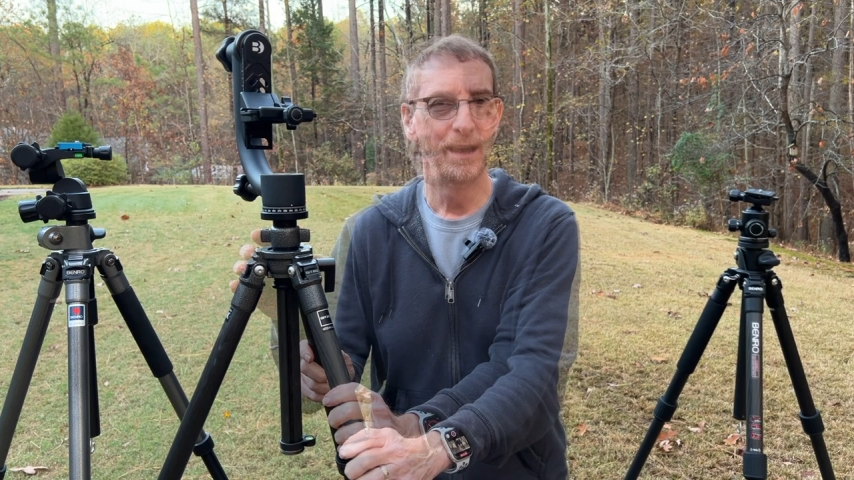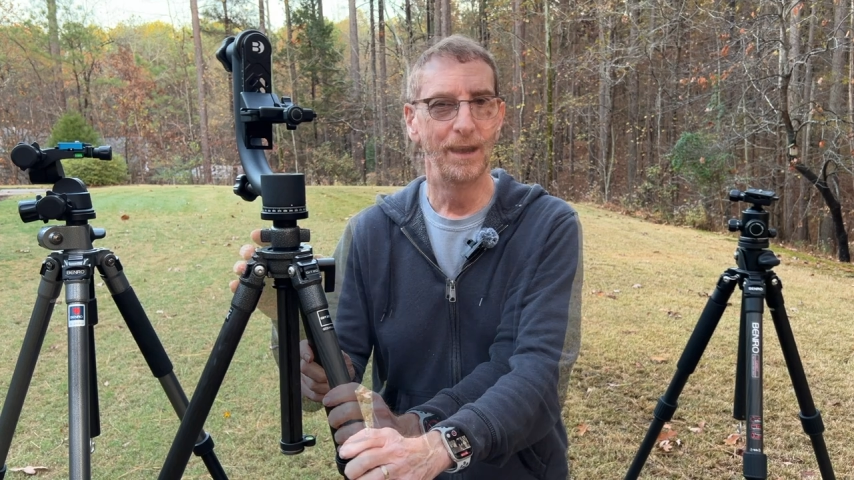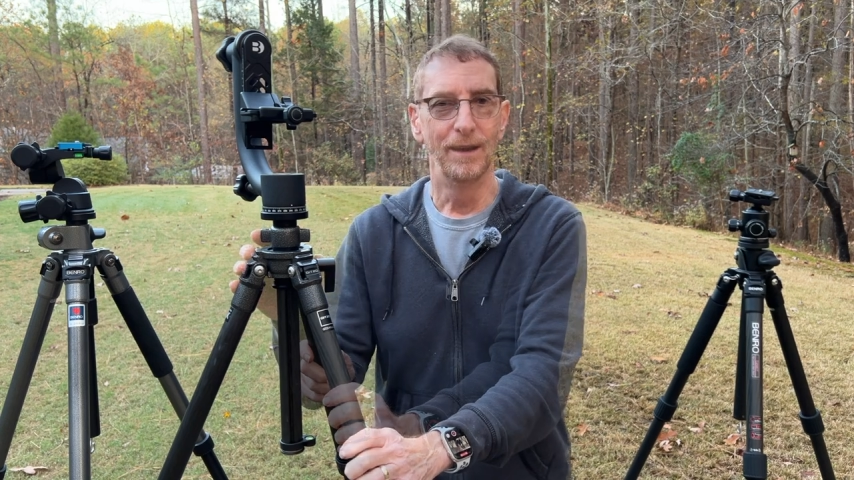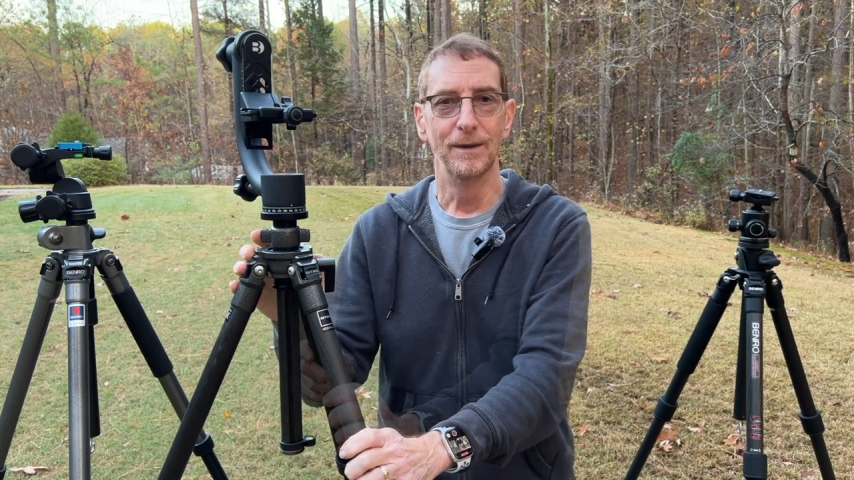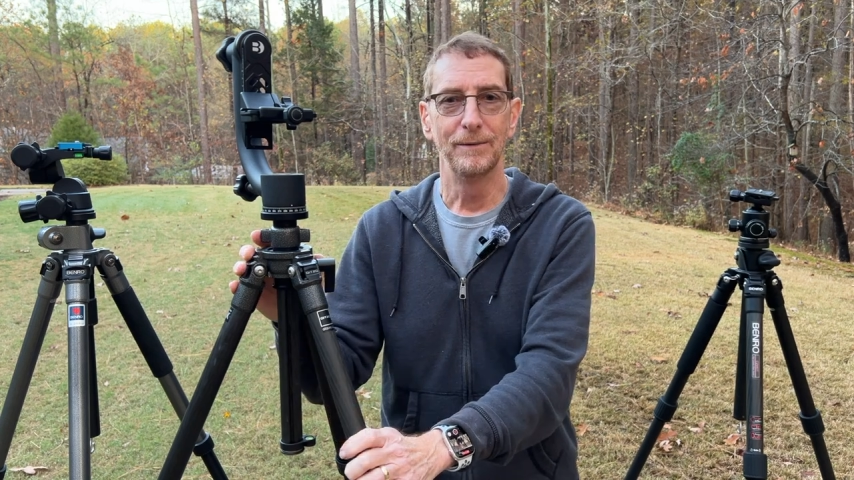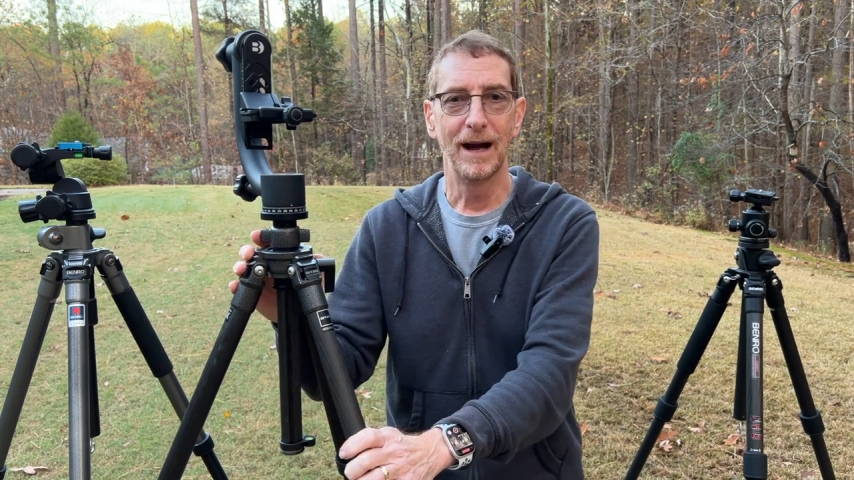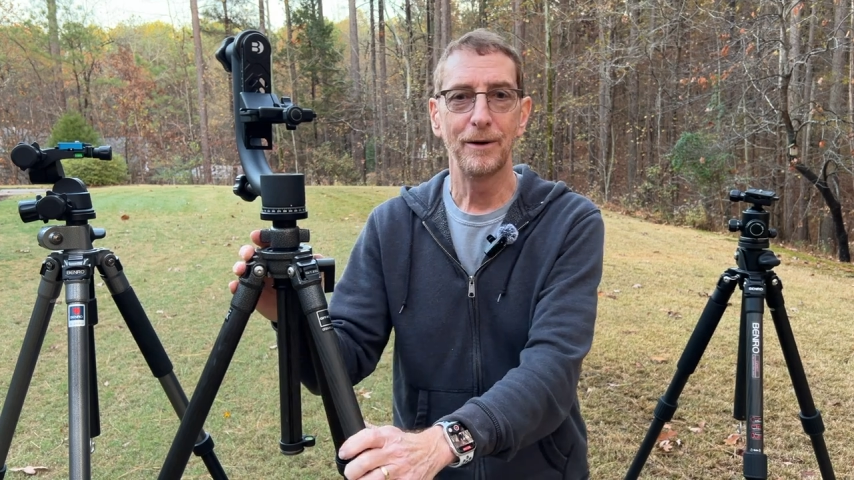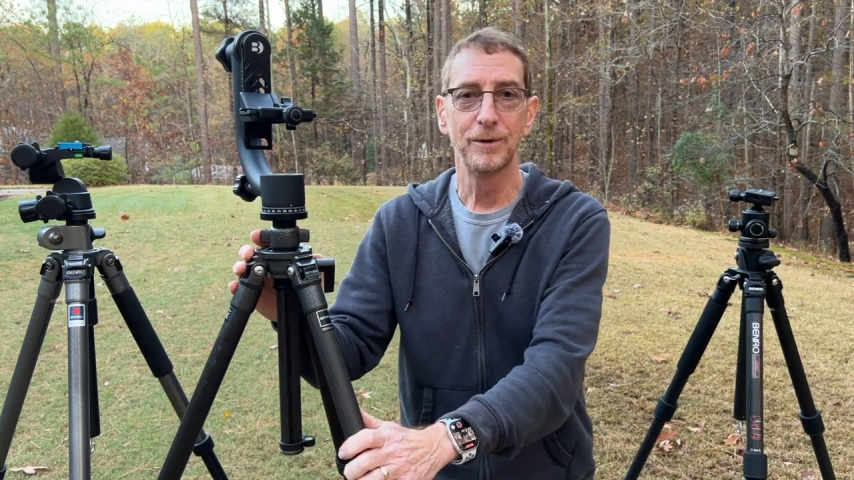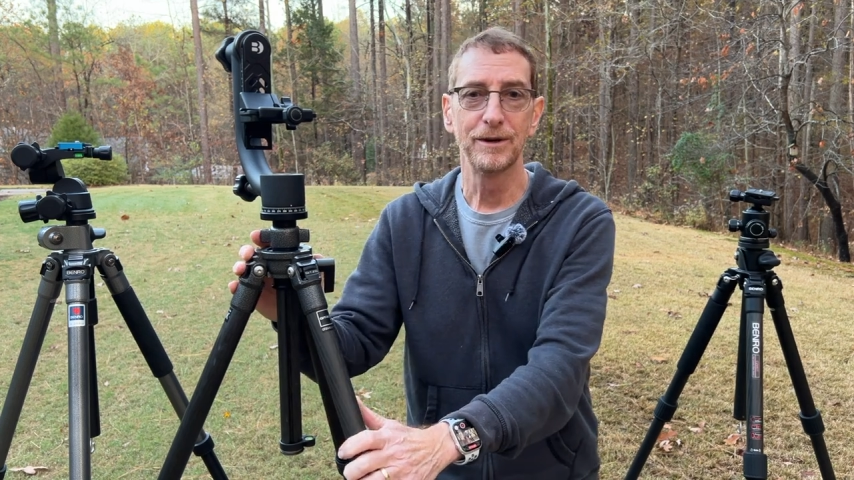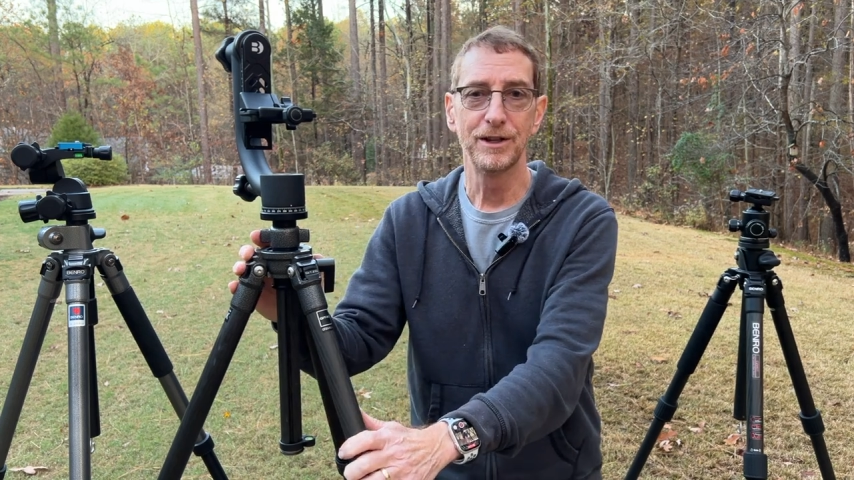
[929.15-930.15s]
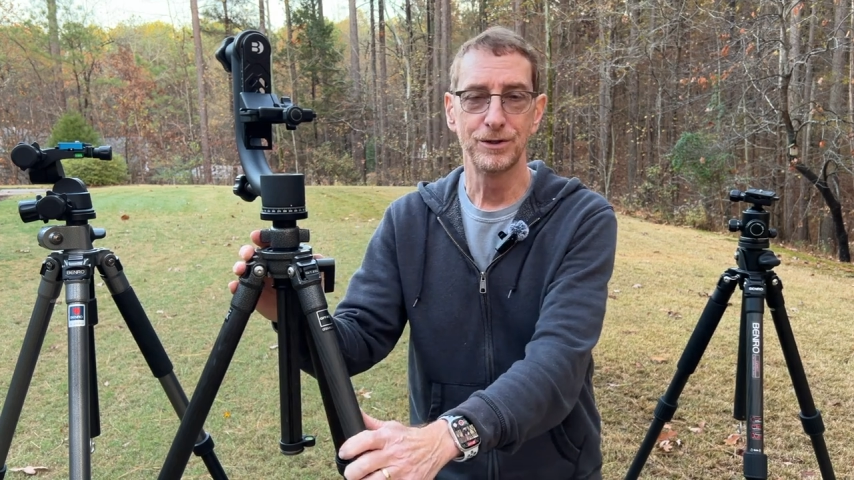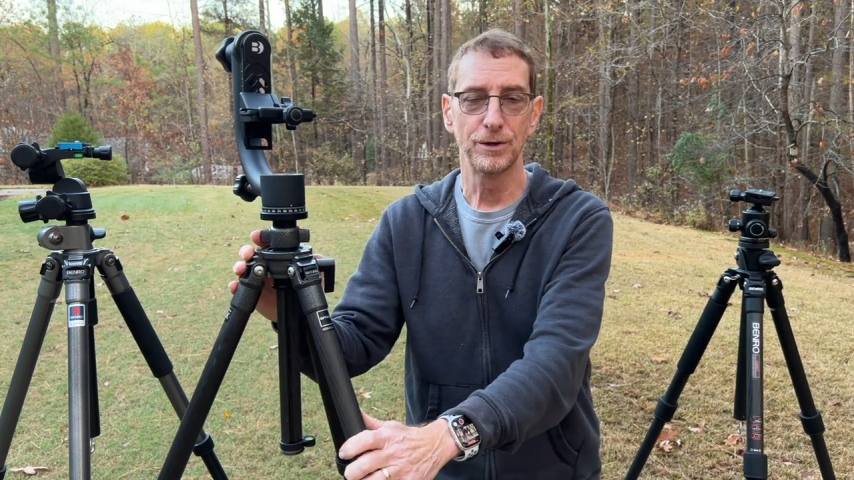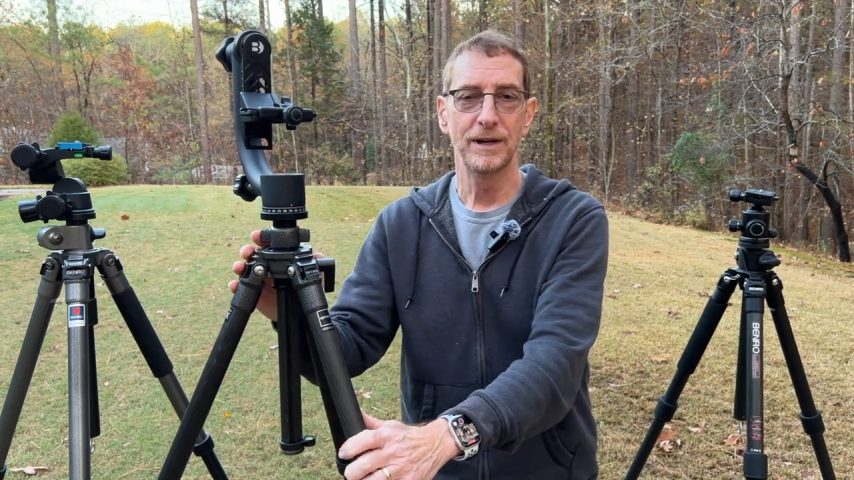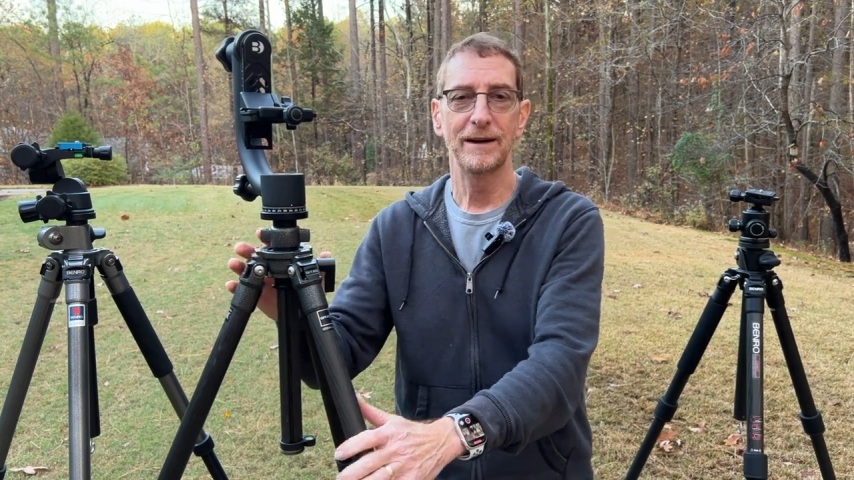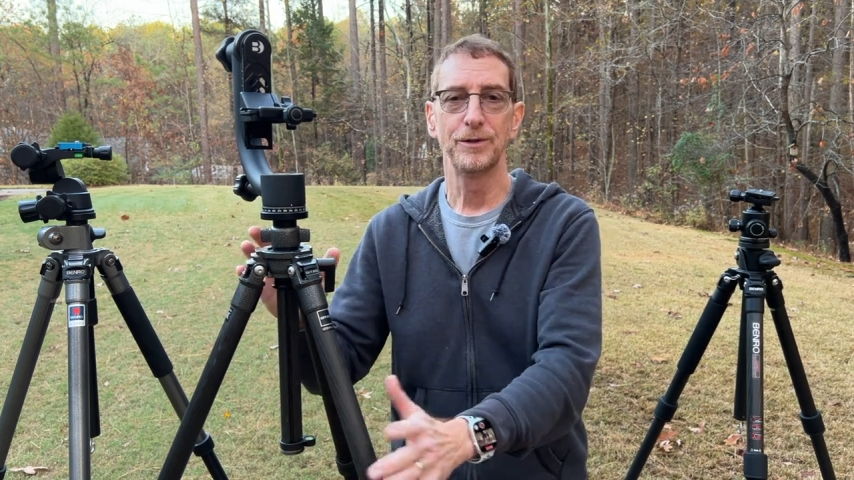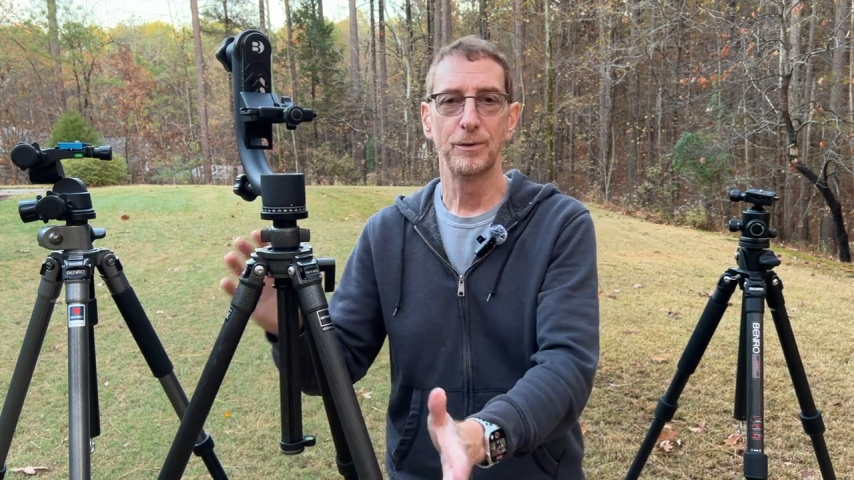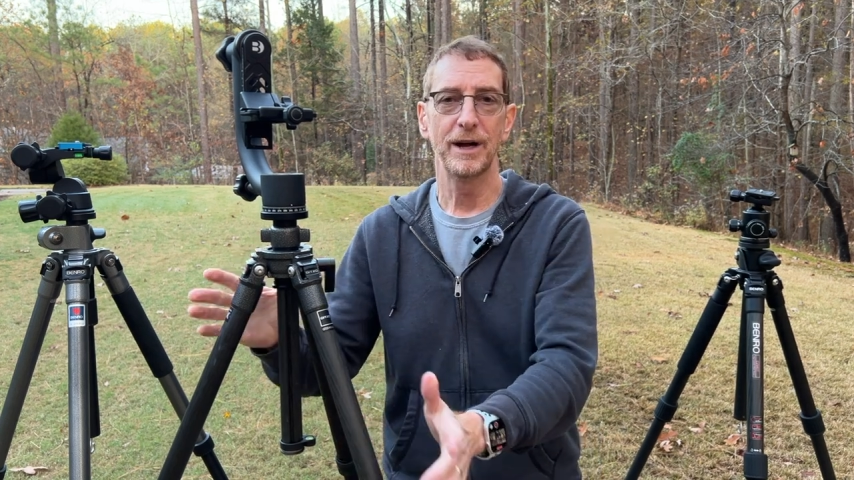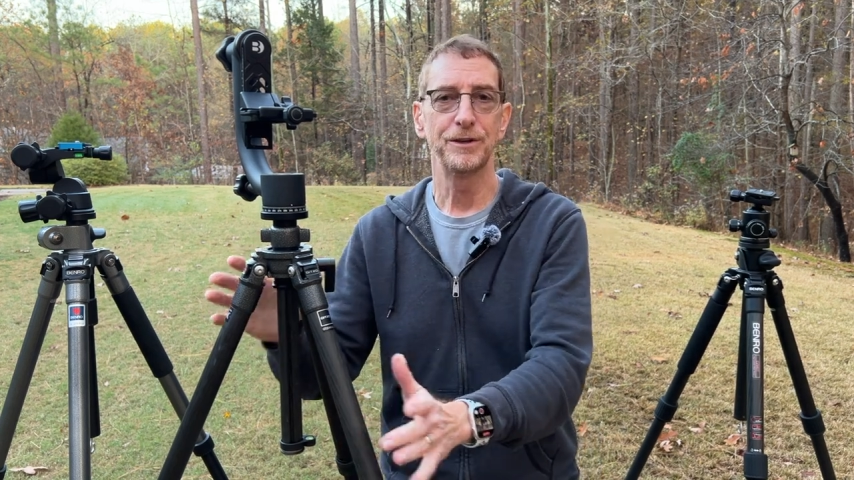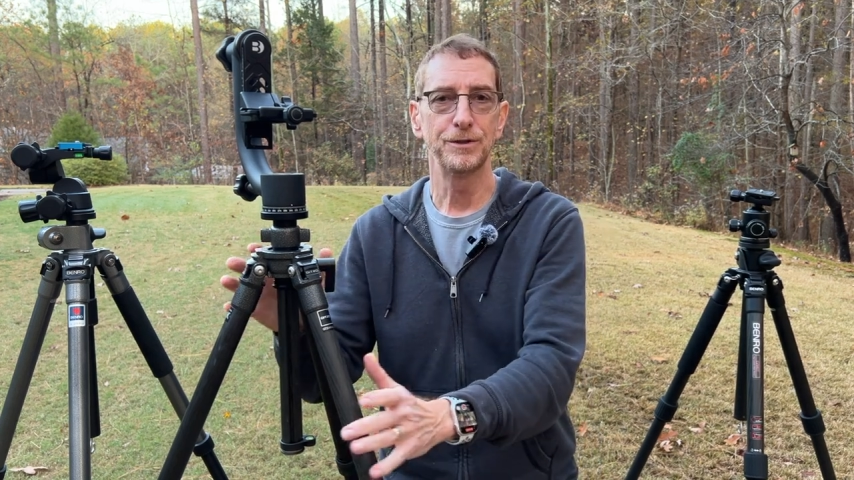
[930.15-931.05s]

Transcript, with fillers: Uh, I really enjoy having the right